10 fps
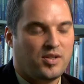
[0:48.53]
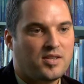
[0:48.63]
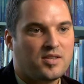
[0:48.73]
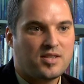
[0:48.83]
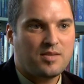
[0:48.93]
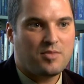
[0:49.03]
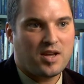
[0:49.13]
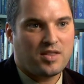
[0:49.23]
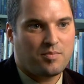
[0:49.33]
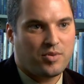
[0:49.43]
It doesn't seem
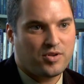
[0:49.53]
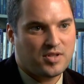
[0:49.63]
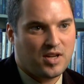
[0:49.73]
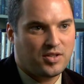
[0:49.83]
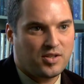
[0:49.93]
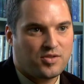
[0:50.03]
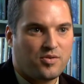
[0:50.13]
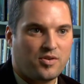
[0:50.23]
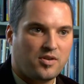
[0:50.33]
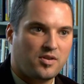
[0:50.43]
like the personality
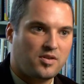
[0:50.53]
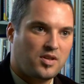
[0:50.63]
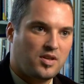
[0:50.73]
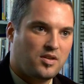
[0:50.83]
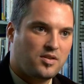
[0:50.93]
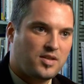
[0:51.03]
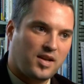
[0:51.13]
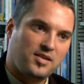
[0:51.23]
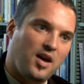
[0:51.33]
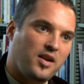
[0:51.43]
disorder
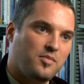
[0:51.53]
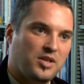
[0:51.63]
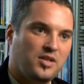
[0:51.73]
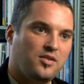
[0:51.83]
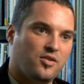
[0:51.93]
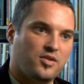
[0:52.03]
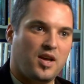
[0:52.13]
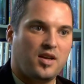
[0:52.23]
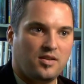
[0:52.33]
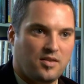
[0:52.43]
taxonomy or
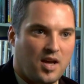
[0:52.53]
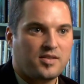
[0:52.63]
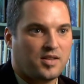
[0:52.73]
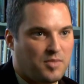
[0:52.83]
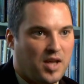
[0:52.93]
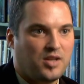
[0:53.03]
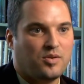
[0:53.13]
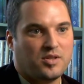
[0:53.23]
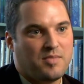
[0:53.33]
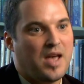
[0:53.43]
diagnostic
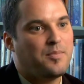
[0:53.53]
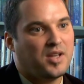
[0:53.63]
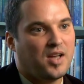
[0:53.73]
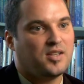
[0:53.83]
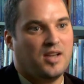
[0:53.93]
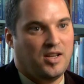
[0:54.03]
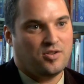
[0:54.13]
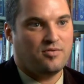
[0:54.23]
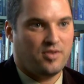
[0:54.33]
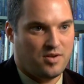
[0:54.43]
manual is mapping onto
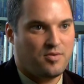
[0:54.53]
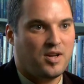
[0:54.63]
nature very